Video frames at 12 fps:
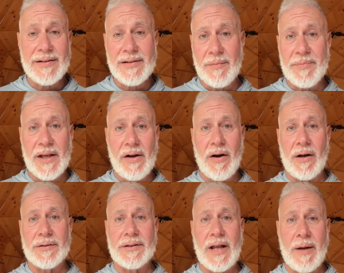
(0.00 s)
something
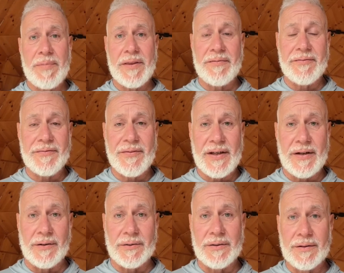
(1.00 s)
called depth of
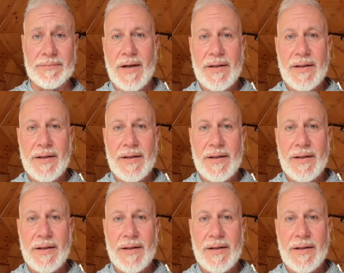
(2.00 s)
field.